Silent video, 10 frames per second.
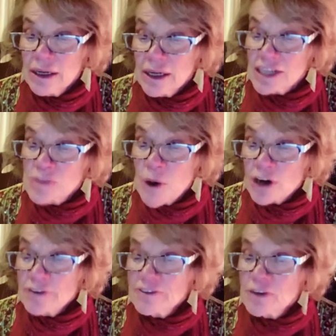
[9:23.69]
is part
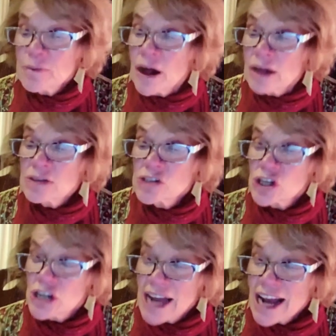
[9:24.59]
of Nepal's
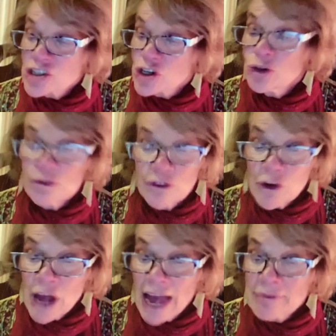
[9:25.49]
national
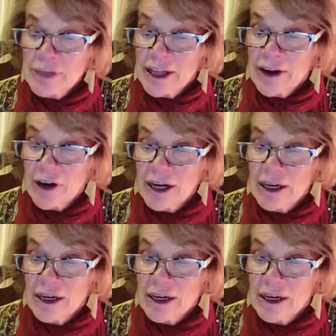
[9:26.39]
vocabulary.